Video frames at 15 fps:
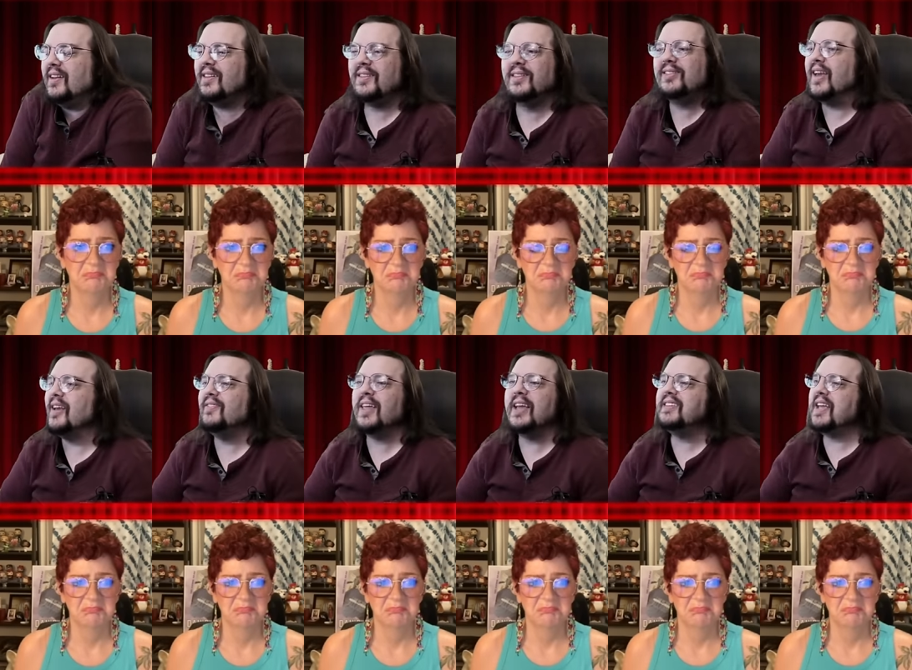Speaker 1: they they
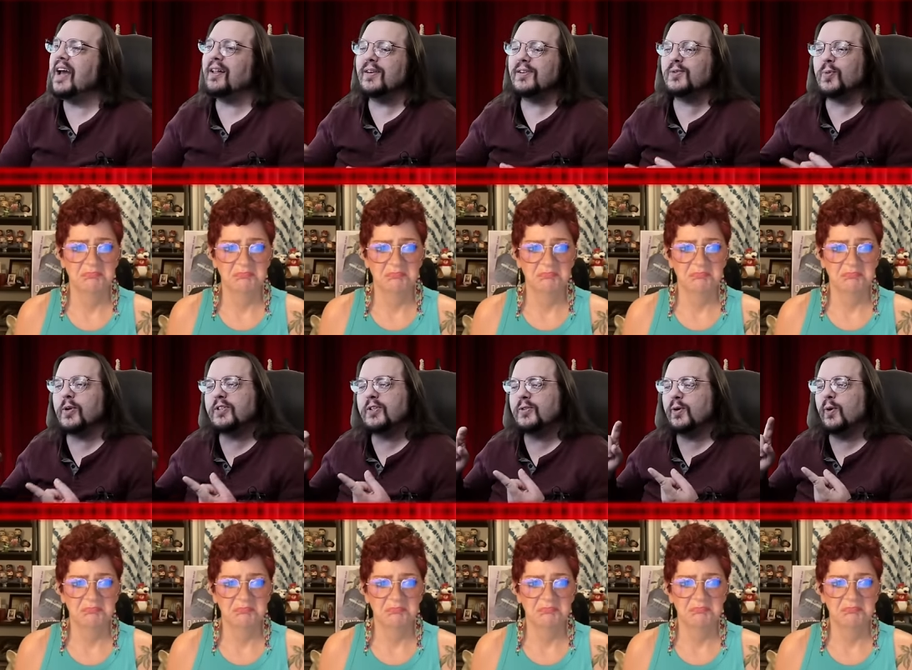tell us what to
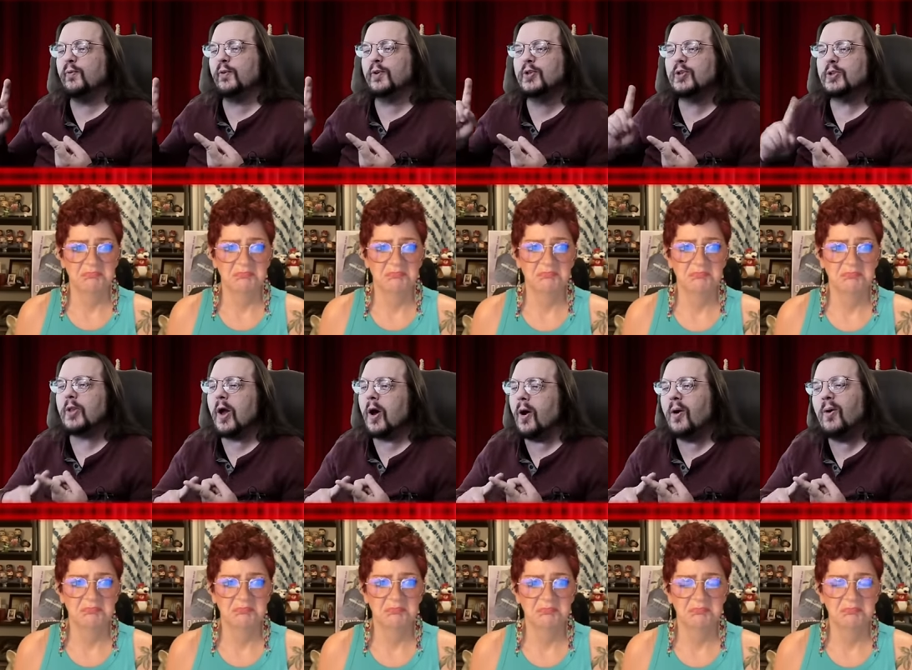do for
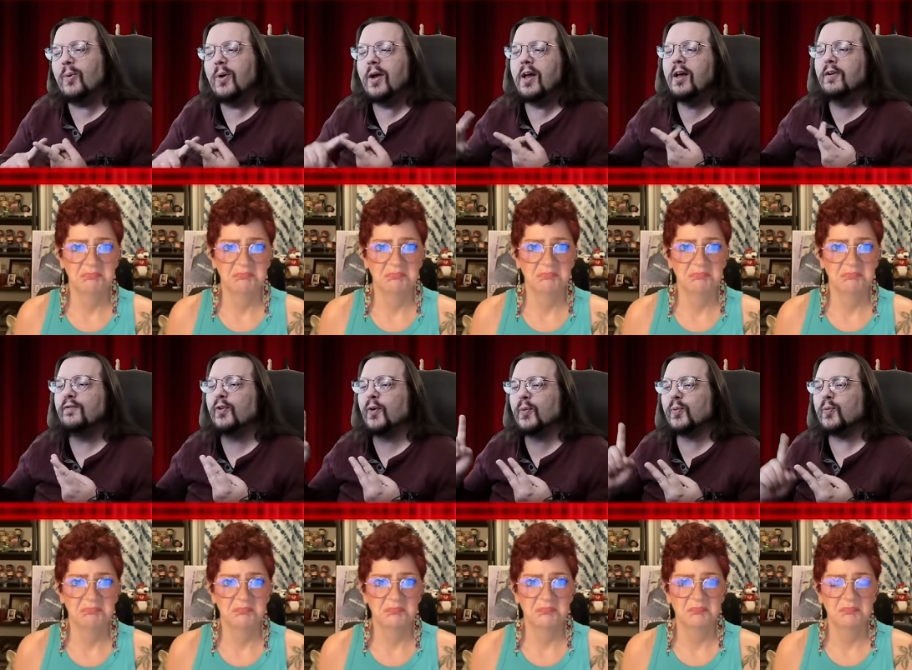snow, for
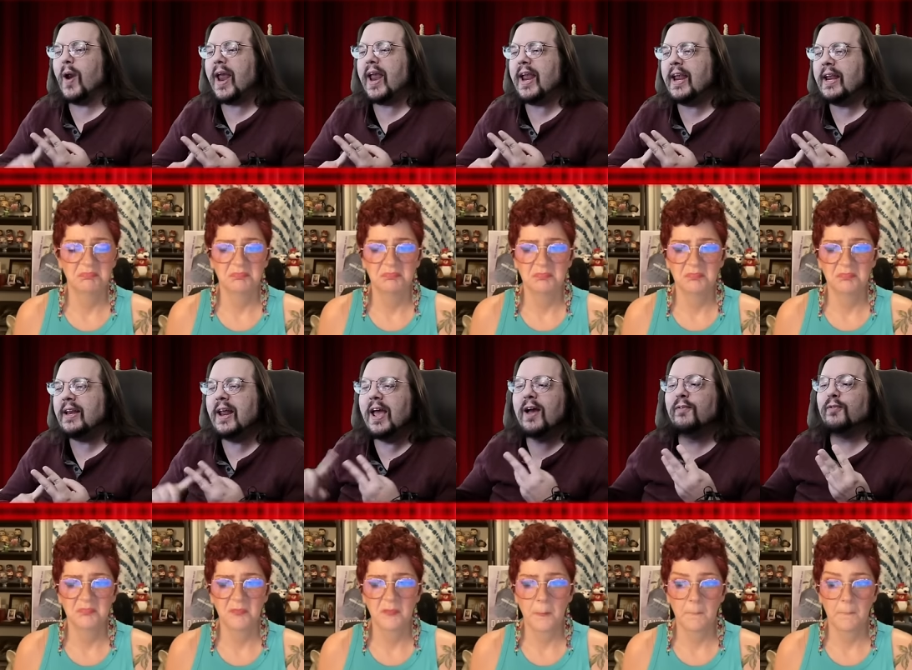rain,
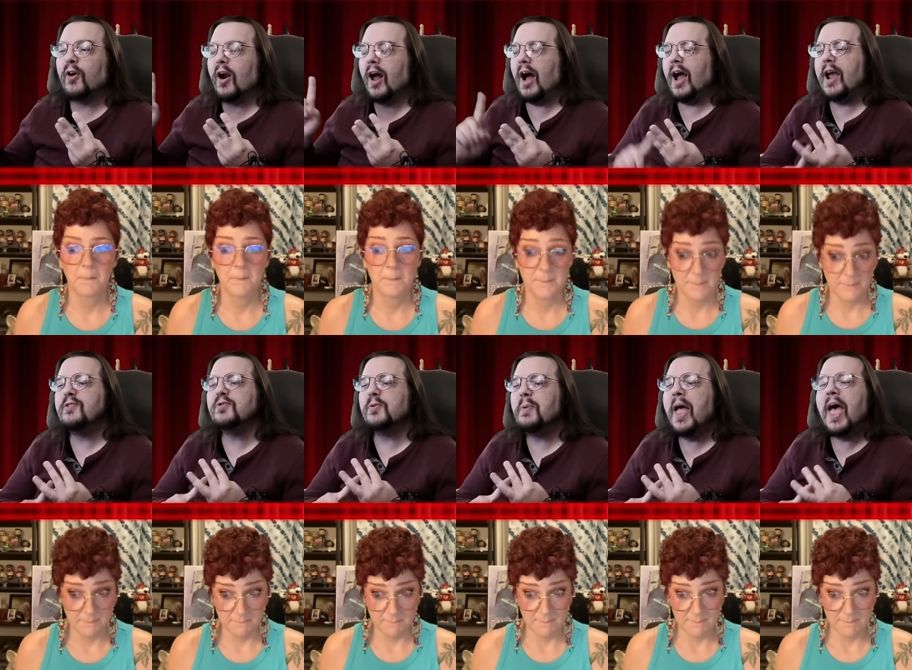for hydro.
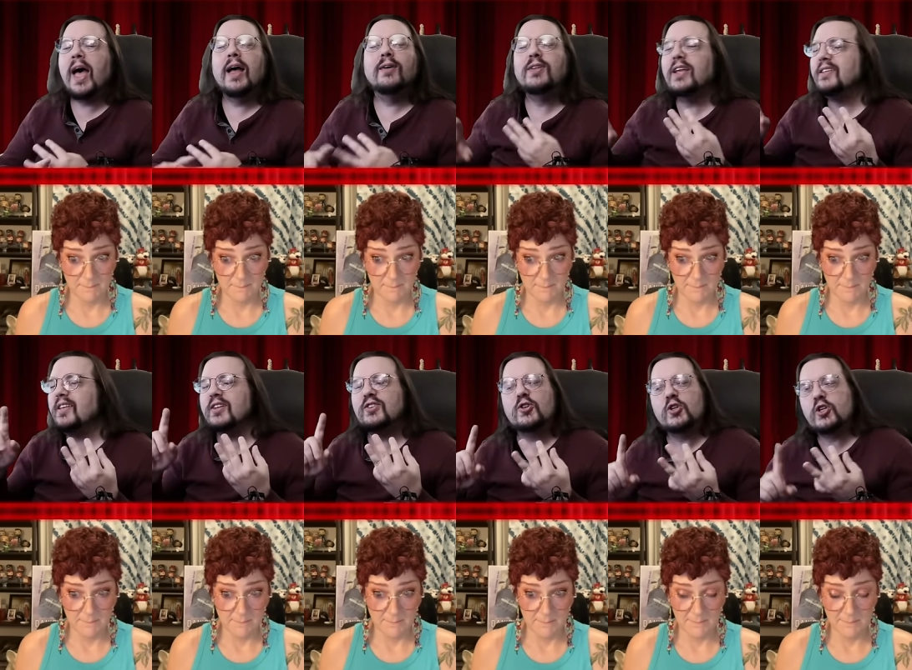Is it
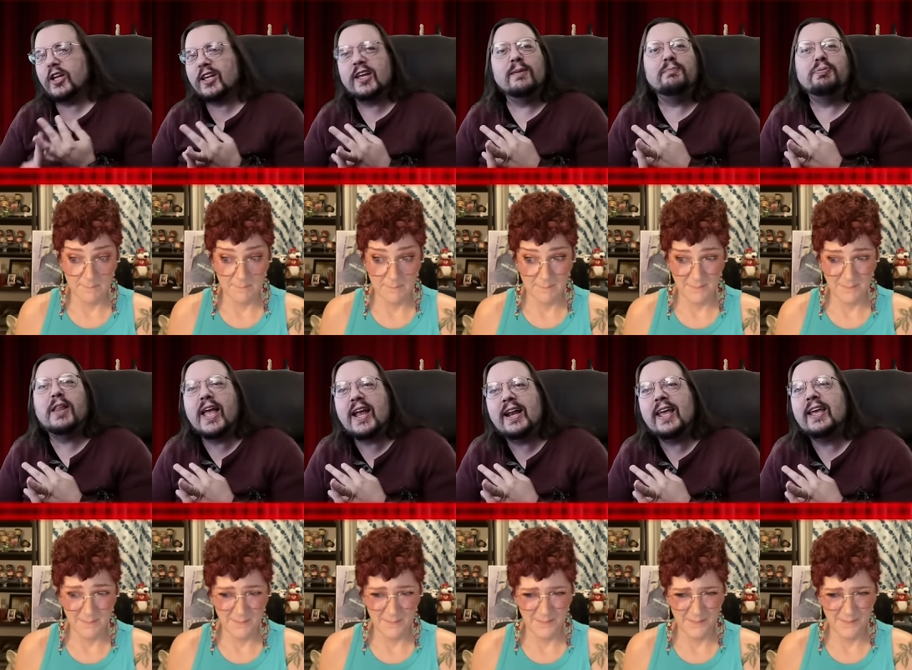chicken
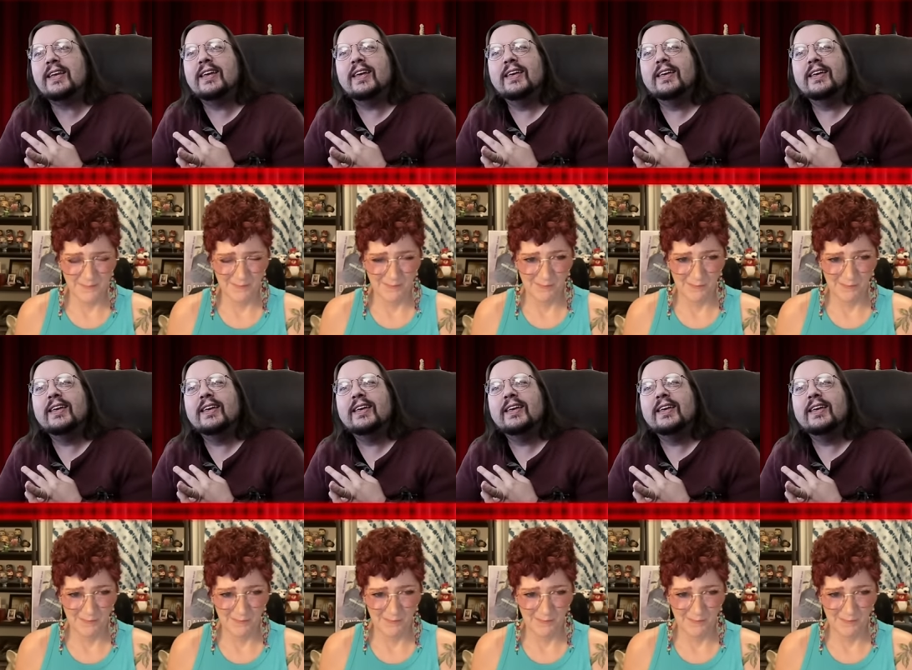planing?